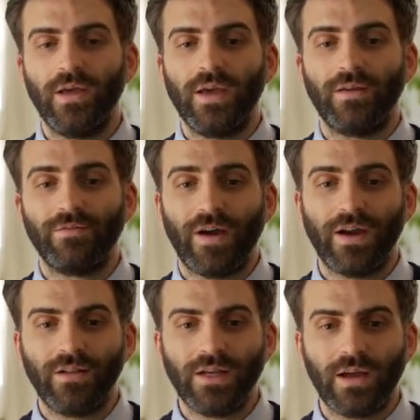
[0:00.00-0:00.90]
And
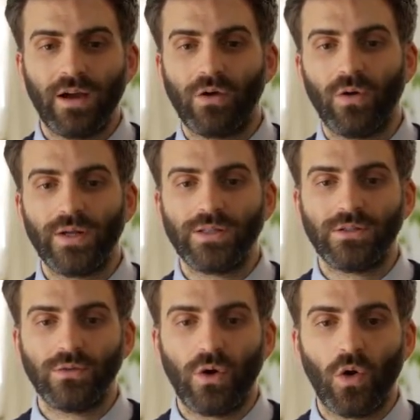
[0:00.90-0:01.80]
finally, I'll go
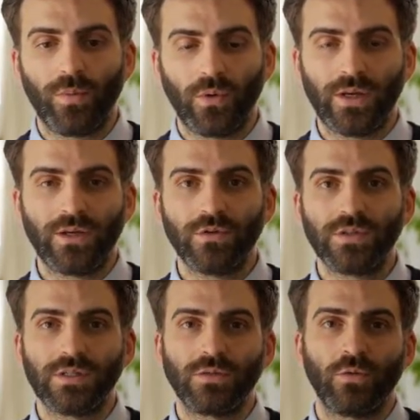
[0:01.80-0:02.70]
into opioid
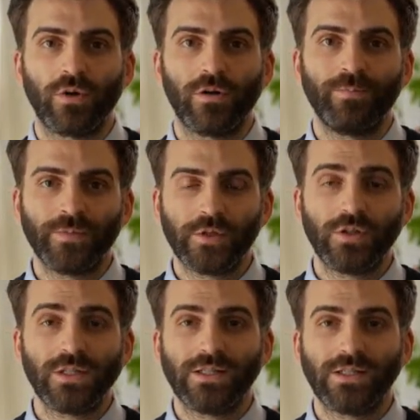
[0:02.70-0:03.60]
use disorder. So
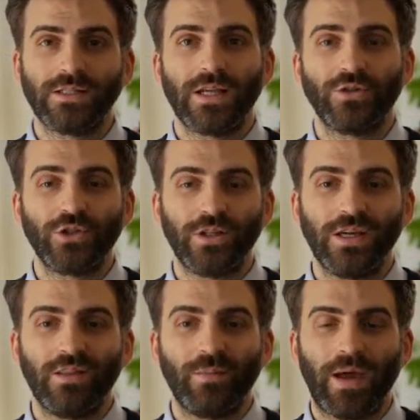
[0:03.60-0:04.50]
this is
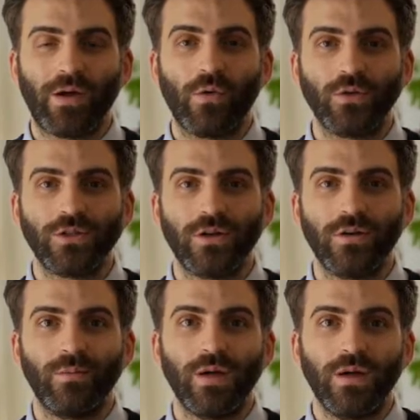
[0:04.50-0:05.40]
essentially the medical
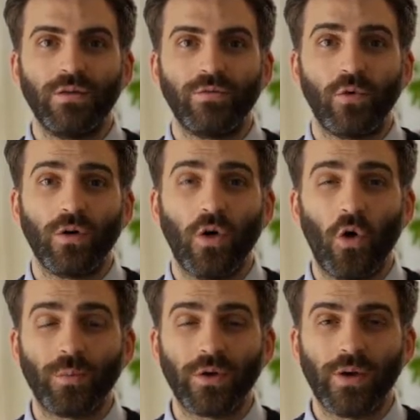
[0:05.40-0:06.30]
term for
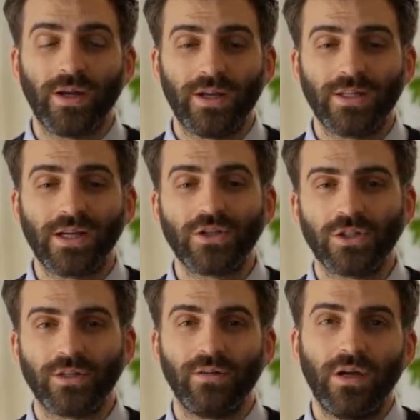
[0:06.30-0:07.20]
opioid
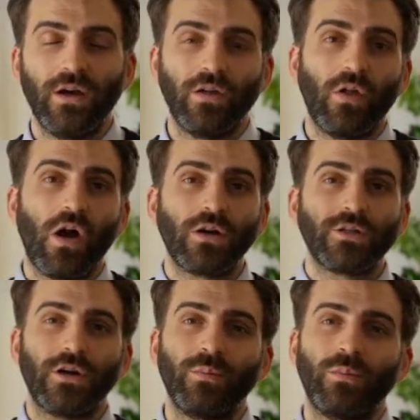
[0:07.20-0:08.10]
addiction,
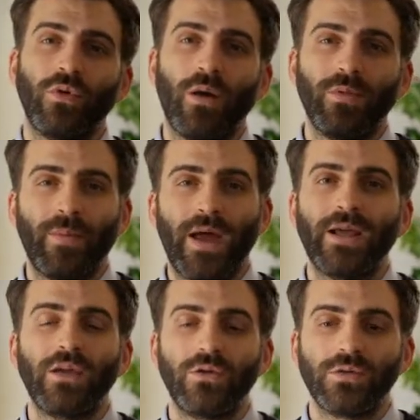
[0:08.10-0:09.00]
long-term
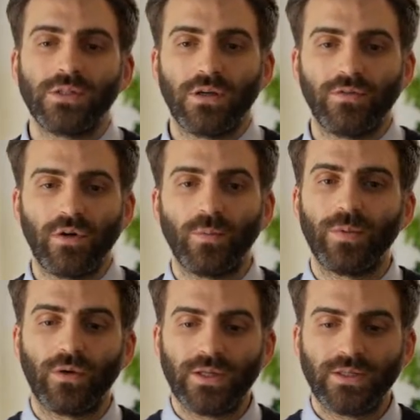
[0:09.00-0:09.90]
problematic use of
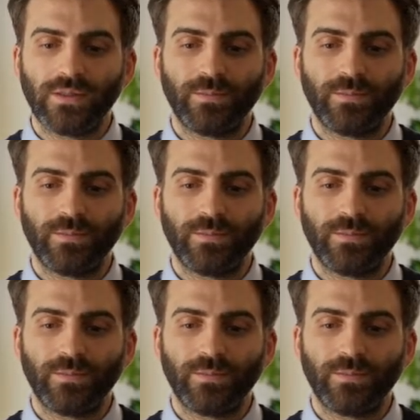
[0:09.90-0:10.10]
opioids.